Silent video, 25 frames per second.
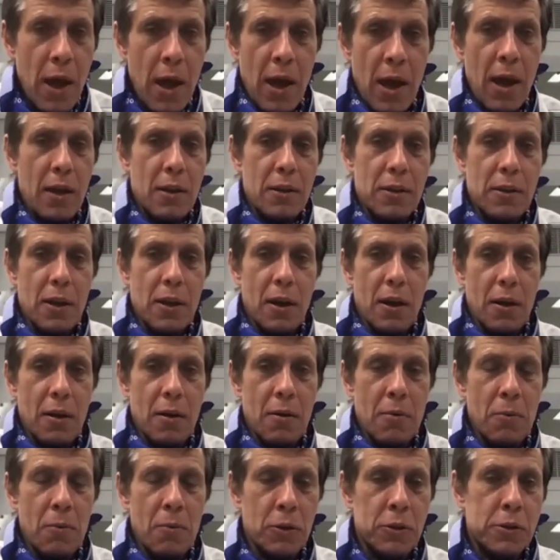And
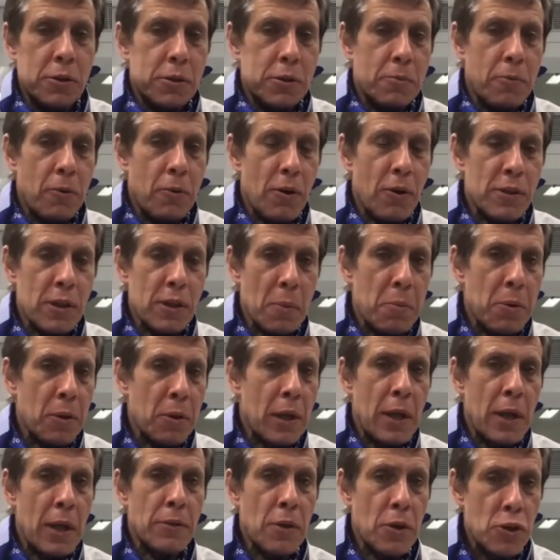what's, for
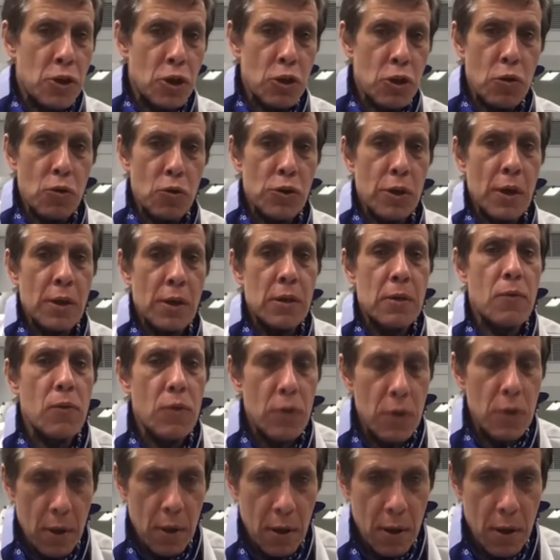example, endogenous
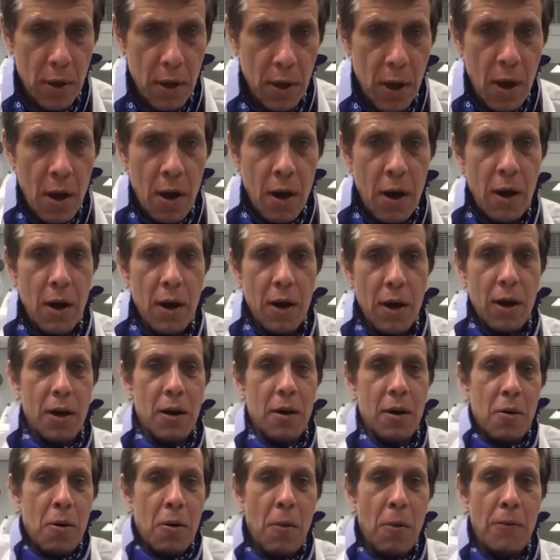activity
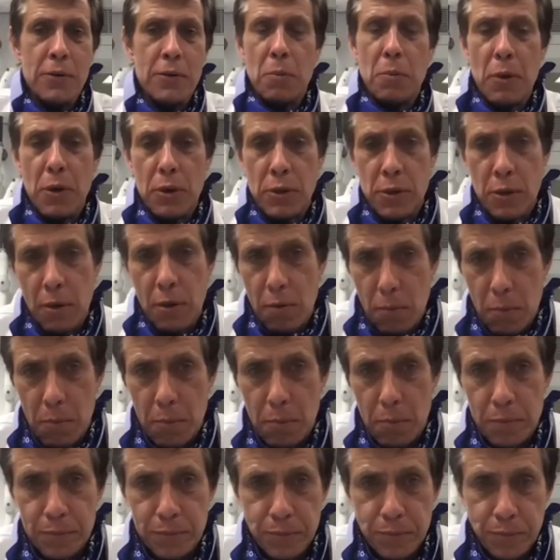of the mycelium.
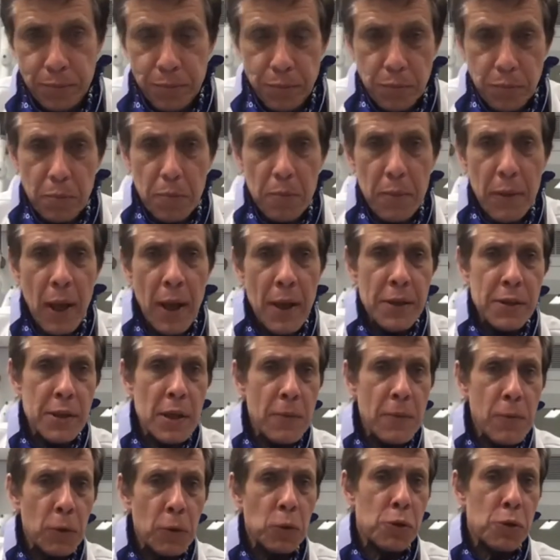And
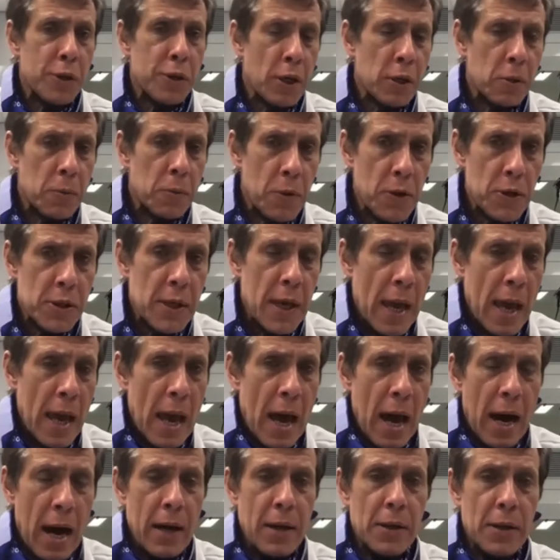therefore, to start with,
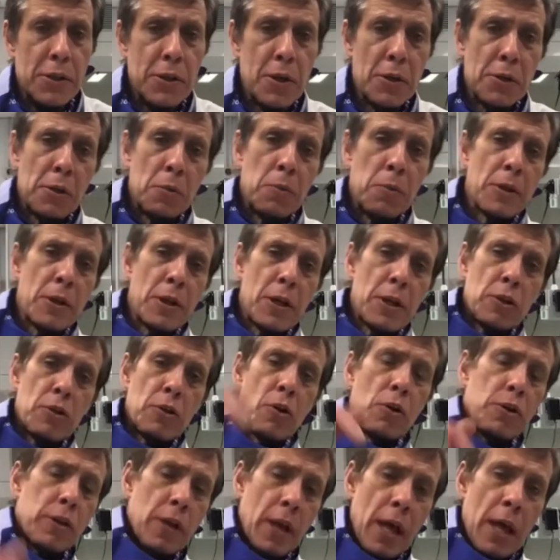I inserted one
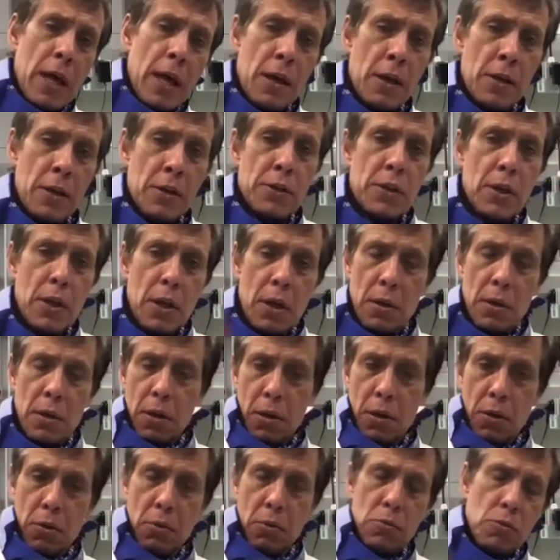electrode in
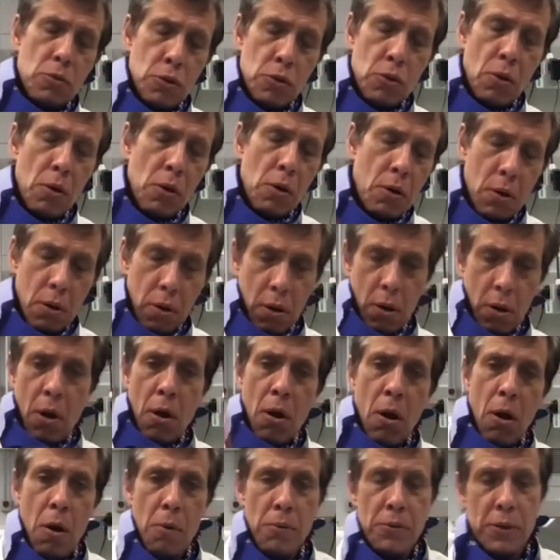the stalk
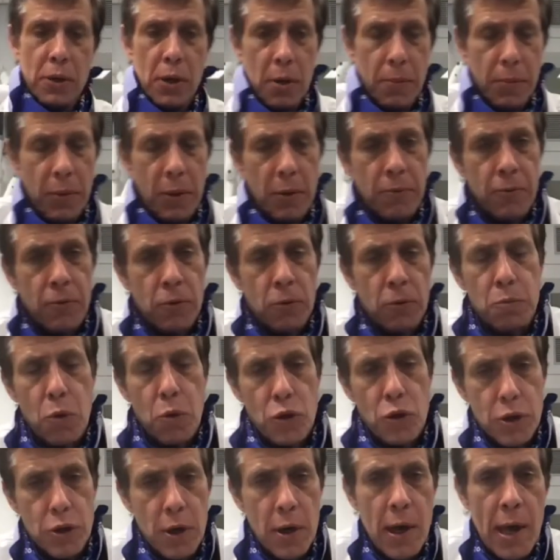of the fruit
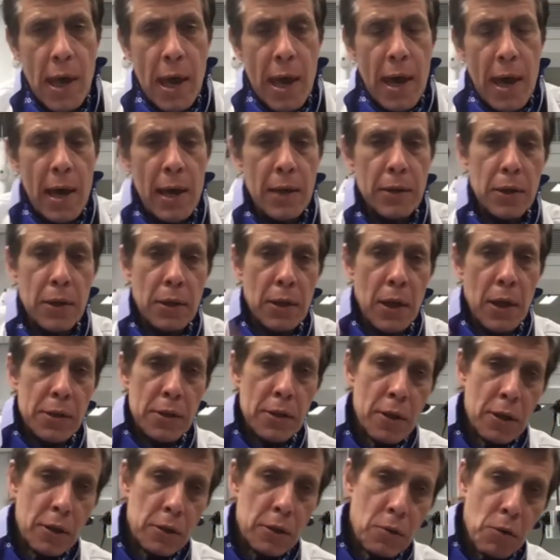body and another
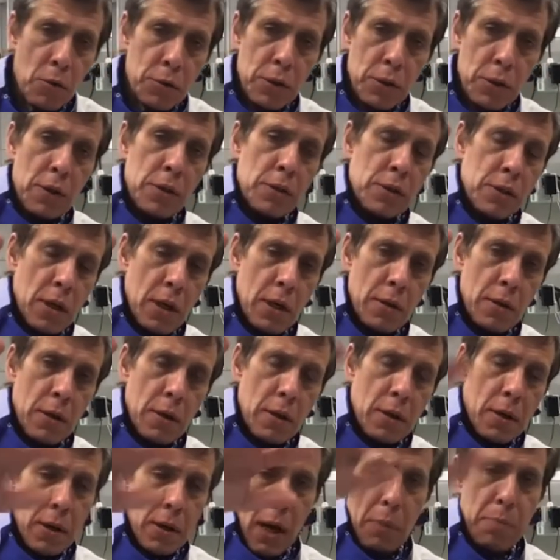electrode in
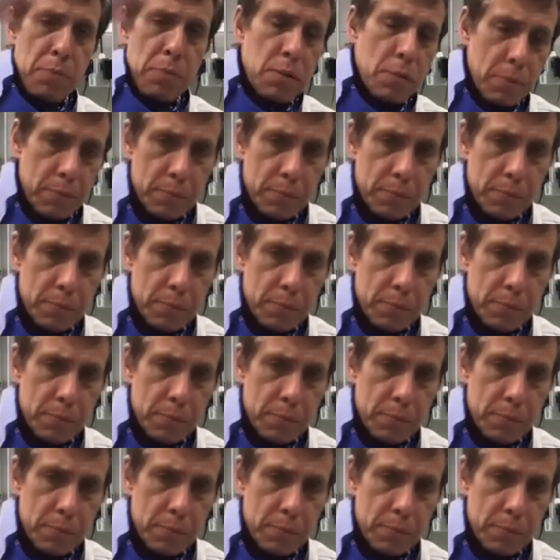the cup